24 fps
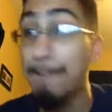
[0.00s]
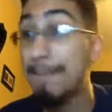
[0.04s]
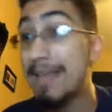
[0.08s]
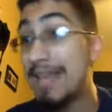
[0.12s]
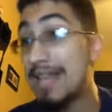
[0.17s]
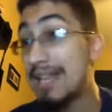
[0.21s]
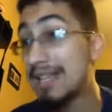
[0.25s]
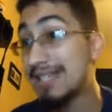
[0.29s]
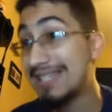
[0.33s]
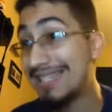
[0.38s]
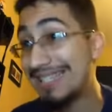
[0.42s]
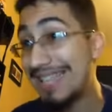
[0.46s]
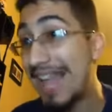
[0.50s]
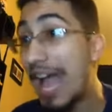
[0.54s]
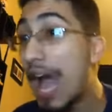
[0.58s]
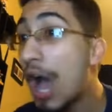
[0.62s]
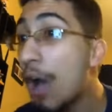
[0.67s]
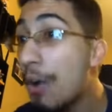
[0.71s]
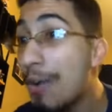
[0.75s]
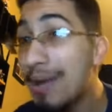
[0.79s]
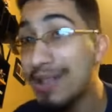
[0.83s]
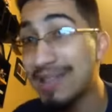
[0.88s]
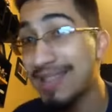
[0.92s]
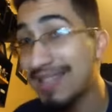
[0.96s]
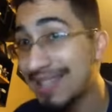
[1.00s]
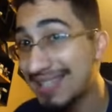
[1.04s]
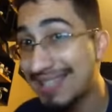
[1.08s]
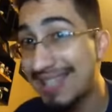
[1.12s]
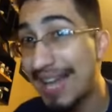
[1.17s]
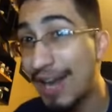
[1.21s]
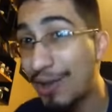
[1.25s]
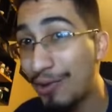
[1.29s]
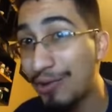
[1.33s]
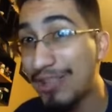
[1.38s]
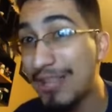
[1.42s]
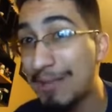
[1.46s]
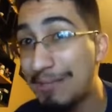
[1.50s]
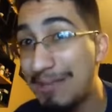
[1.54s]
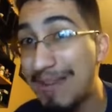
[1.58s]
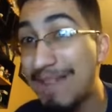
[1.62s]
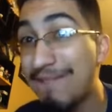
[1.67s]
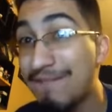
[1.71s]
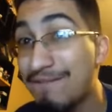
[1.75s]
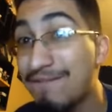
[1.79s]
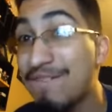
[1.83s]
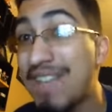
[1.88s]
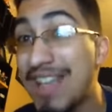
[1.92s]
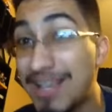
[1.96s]
Because now it does not only
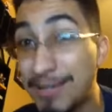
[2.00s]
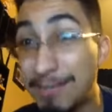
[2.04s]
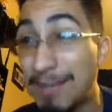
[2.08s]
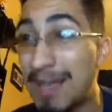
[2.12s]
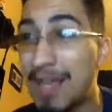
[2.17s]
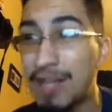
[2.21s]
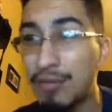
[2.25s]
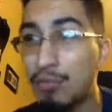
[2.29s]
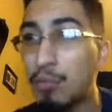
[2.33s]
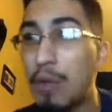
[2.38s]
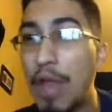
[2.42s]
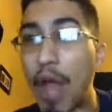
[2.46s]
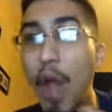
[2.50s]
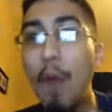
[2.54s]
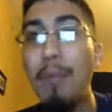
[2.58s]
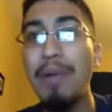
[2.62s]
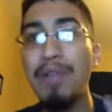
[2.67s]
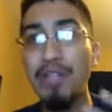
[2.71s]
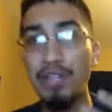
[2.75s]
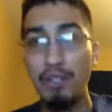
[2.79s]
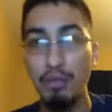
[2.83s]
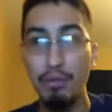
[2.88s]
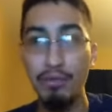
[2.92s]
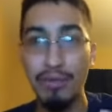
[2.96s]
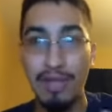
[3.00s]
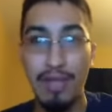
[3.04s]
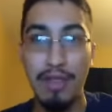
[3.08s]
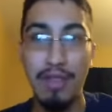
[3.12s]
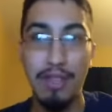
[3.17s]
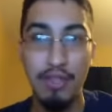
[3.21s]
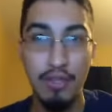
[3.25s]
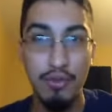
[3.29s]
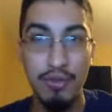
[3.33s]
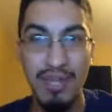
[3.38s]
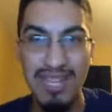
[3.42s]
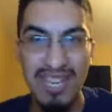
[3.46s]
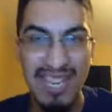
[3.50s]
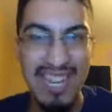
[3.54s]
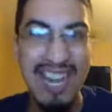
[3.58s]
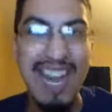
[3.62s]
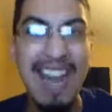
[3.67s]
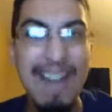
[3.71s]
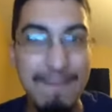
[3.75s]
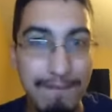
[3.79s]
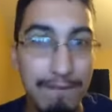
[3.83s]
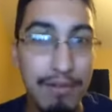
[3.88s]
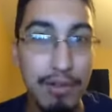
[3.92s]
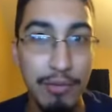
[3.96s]
mean physical, because we always knew that you need an
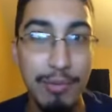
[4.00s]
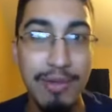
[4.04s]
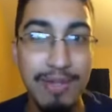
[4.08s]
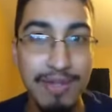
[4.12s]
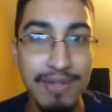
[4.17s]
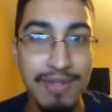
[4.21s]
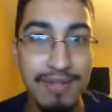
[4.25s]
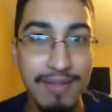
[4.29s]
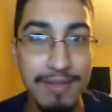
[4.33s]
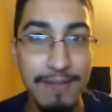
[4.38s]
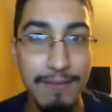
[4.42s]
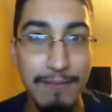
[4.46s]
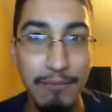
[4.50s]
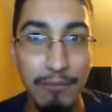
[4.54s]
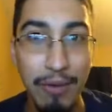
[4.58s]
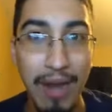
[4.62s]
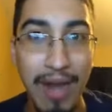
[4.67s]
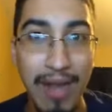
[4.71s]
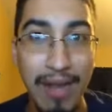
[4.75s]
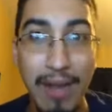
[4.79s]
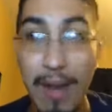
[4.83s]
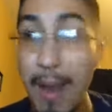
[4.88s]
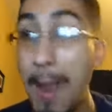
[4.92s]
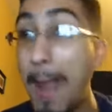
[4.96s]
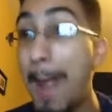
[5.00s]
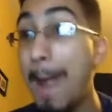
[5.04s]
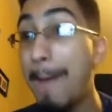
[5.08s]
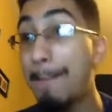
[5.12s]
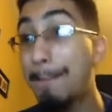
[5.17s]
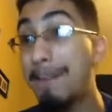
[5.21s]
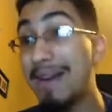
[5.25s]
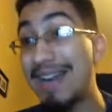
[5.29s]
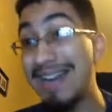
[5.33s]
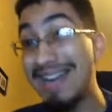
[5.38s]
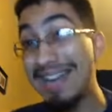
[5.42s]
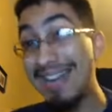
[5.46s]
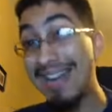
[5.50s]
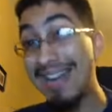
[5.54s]
influence, right? But an